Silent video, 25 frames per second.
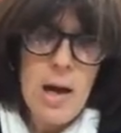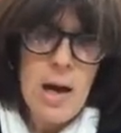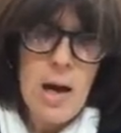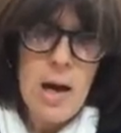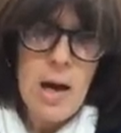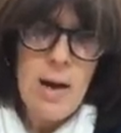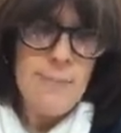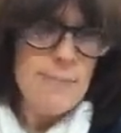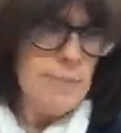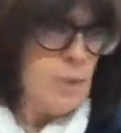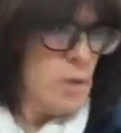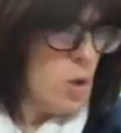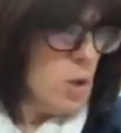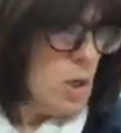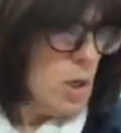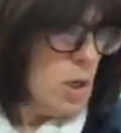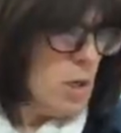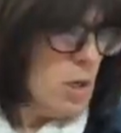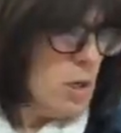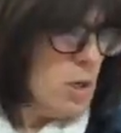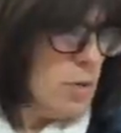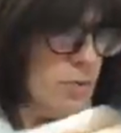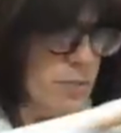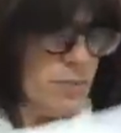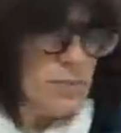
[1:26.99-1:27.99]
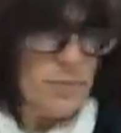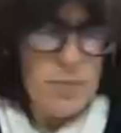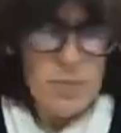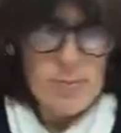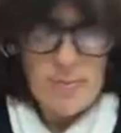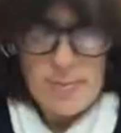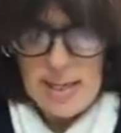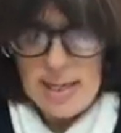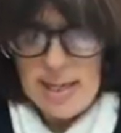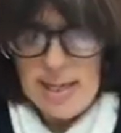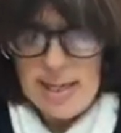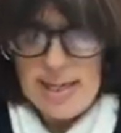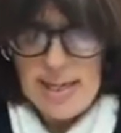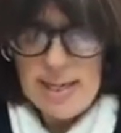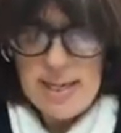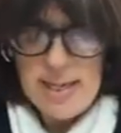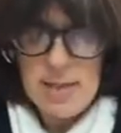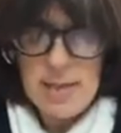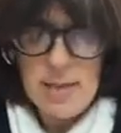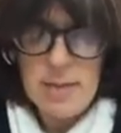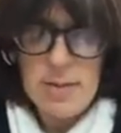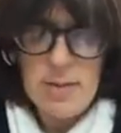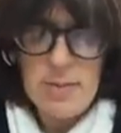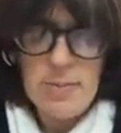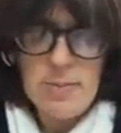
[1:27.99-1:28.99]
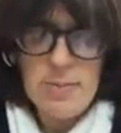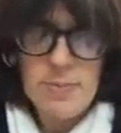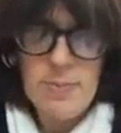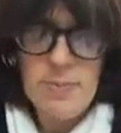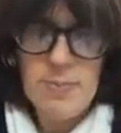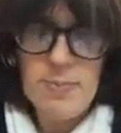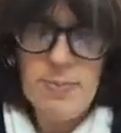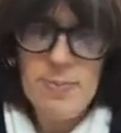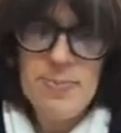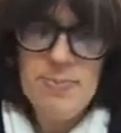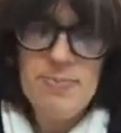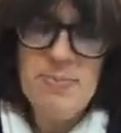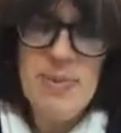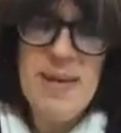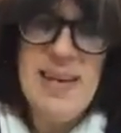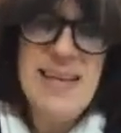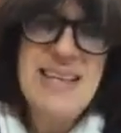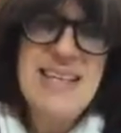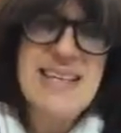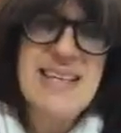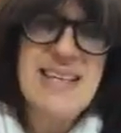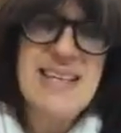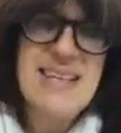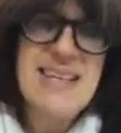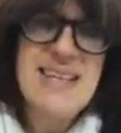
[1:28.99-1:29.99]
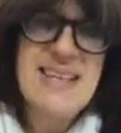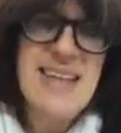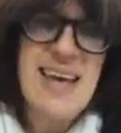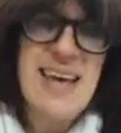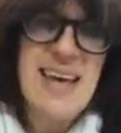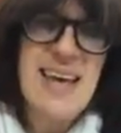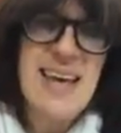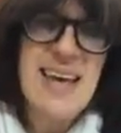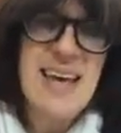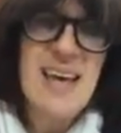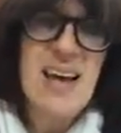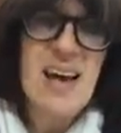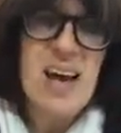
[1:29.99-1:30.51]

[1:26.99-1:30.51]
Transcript: looking through my pieces that